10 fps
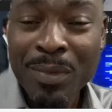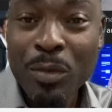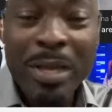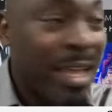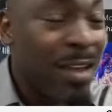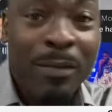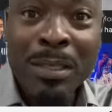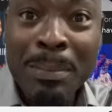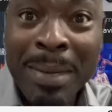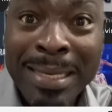You can have all
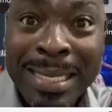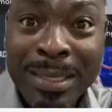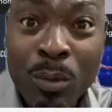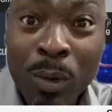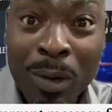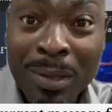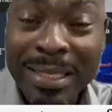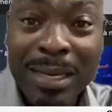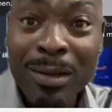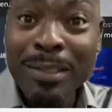the money in the world,
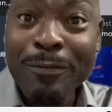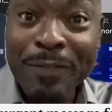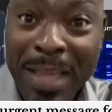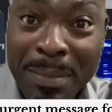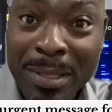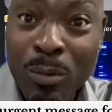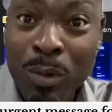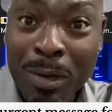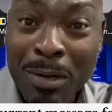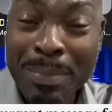get all the fame in the world,